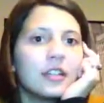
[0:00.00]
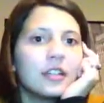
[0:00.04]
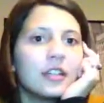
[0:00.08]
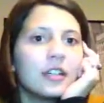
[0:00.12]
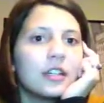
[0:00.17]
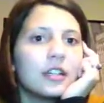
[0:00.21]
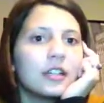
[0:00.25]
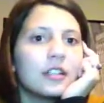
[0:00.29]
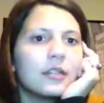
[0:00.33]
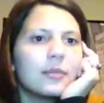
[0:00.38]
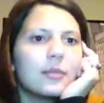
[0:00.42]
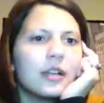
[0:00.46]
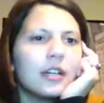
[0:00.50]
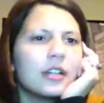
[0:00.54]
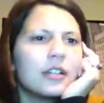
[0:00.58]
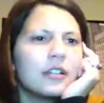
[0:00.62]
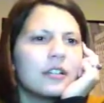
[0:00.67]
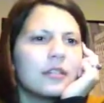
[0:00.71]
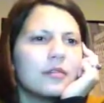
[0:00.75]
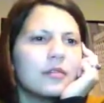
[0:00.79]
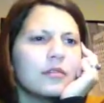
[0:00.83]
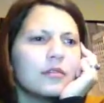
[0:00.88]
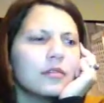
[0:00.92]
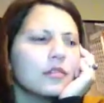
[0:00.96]
I
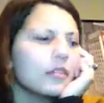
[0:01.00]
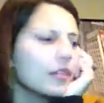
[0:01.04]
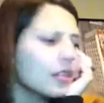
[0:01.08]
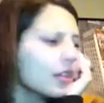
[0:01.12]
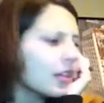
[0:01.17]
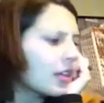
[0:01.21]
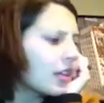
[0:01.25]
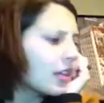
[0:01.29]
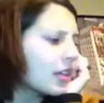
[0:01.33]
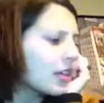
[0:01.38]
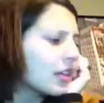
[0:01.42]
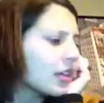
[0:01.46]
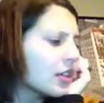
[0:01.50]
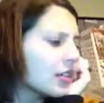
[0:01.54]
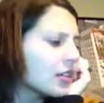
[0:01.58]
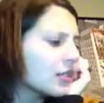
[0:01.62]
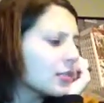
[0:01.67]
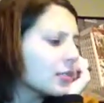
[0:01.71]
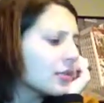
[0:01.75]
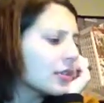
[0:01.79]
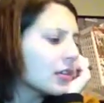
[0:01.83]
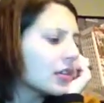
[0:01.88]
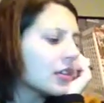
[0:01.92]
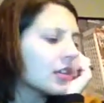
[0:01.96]
don't think he's
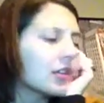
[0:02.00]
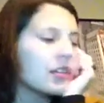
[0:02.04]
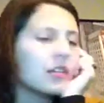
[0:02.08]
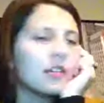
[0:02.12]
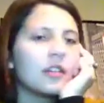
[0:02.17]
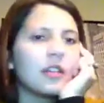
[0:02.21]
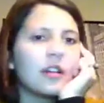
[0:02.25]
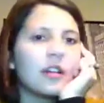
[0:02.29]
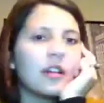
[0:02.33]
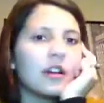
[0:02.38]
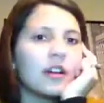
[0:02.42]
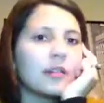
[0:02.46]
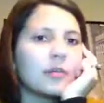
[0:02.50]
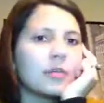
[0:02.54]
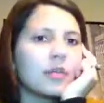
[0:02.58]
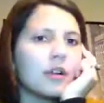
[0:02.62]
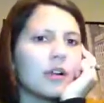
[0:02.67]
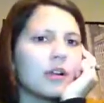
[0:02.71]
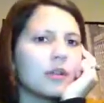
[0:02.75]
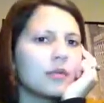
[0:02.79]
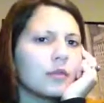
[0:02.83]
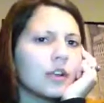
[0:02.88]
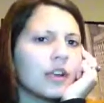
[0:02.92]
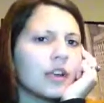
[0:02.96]
been on
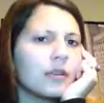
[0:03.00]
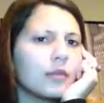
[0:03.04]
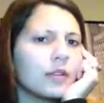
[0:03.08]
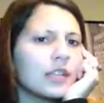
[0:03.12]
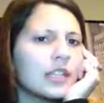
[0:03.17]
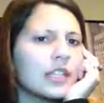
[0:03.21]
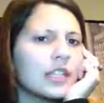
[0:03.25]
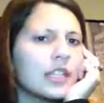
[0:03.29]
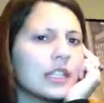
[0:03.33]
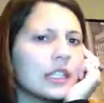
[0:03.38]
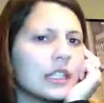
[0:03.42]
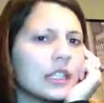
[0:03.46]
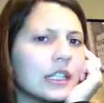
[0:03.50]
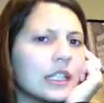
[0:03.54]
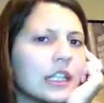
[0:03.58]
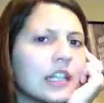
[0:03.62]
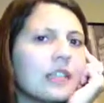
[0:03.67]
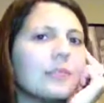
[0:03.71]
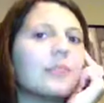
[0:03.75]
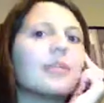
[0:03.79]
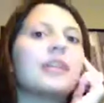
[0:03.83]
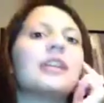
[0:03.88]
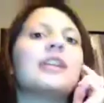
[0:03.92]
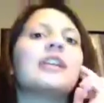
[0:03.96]
Broadway
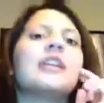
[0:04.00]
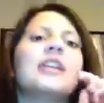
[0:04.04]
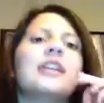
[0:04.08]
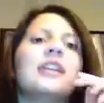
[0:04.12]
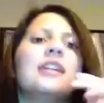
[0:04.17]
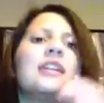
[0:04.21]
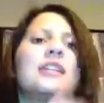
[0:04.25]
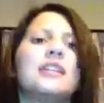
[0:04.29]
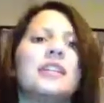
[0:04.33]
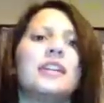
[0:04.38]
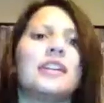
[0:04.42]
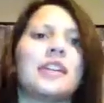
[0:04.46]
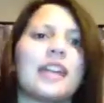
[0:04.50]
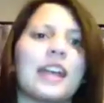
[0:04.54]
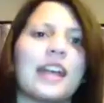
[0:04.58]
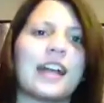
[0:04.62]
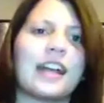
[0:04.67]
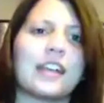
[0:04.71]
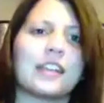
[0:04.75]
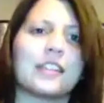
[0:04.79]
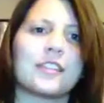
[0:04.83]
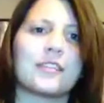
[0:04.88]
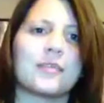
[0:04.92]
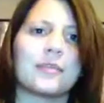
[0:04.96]
recently, but he did
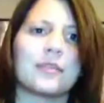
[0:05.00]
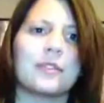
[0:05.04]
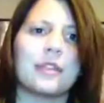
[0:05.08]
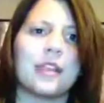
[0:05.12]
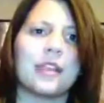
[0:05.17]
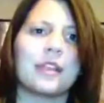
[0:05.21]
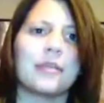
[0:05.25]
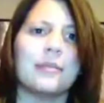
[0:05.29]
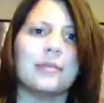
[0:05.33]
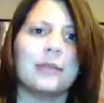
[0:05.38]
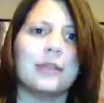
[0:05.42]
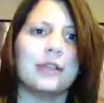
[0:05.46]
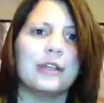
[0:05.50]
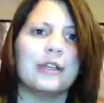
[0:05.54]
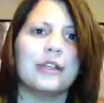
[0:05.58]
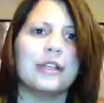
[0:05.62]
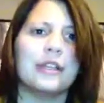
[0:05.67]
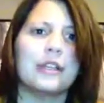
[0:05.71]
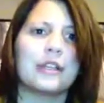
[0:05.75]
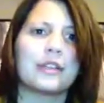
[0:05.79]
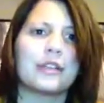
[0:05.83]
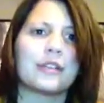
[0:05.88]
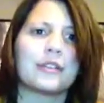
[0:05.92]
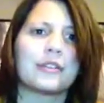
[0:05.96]
Cats for like a million
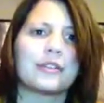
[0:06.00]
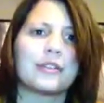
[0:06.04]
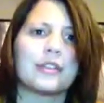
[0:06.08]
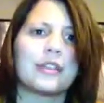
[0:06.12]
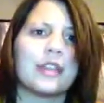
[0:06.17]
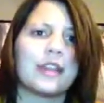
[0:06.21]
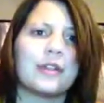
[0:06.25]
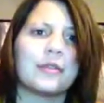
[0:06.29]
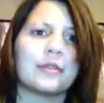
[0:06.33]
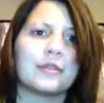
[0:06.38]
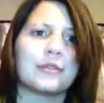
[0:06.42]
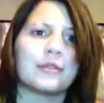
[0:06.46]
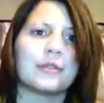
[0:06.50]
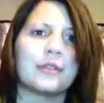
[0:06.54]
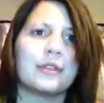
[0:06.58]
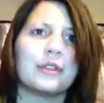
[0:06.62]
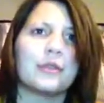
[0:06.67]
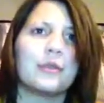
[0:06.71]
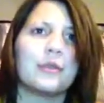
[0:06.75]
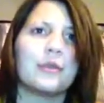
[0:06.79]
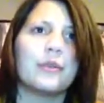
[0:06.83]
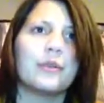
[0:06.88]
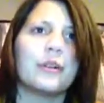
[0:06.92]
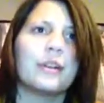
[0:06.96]
years, and that was really
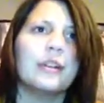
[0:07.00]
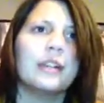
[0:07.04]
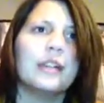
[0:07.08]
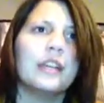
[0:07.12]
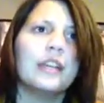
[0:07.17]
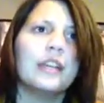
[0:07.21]
cool.